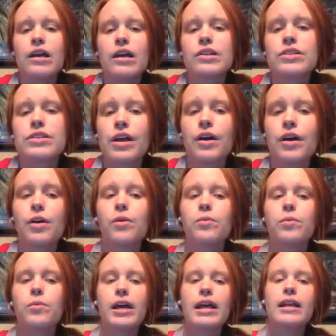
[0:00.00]
So
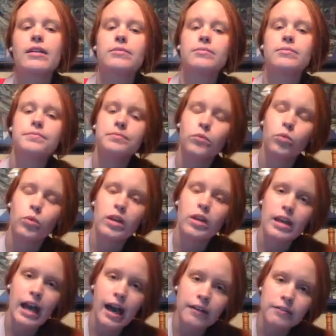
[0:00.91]
what
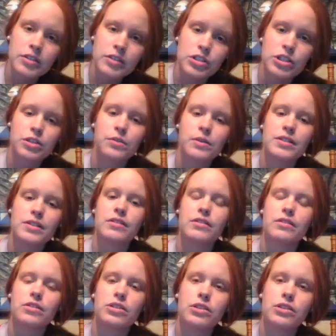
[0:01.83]
we have to do is